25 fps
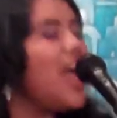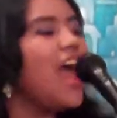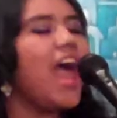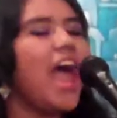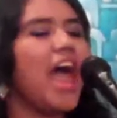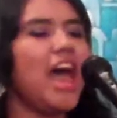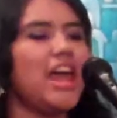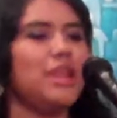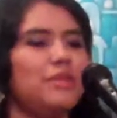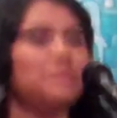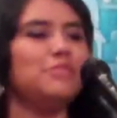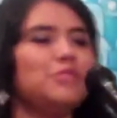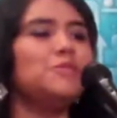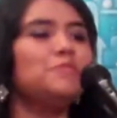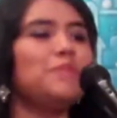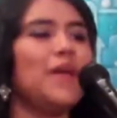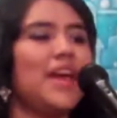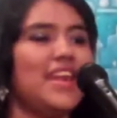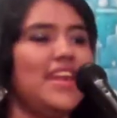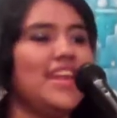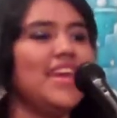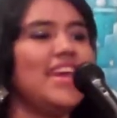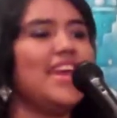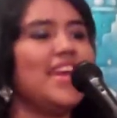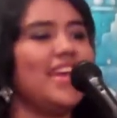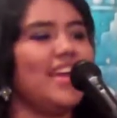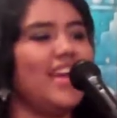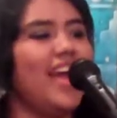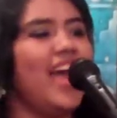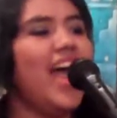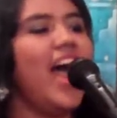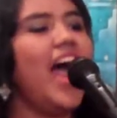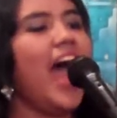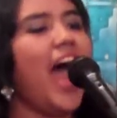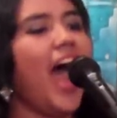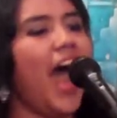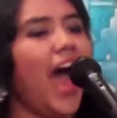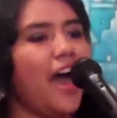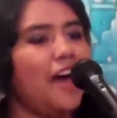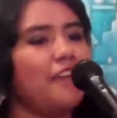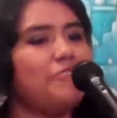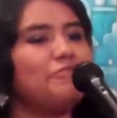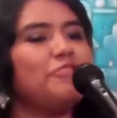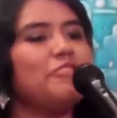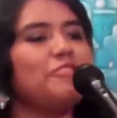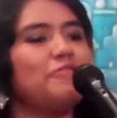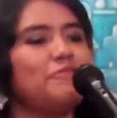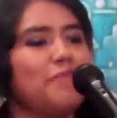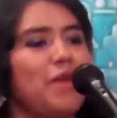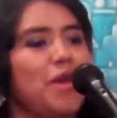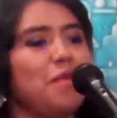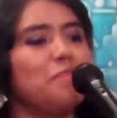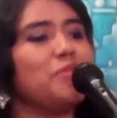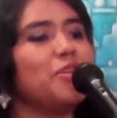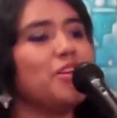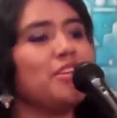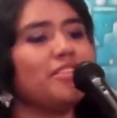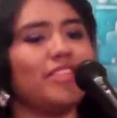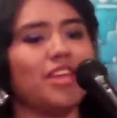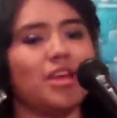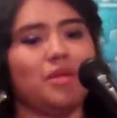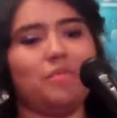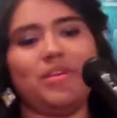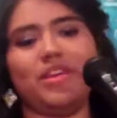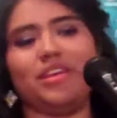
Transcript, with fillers: And I'm spending half of my birthday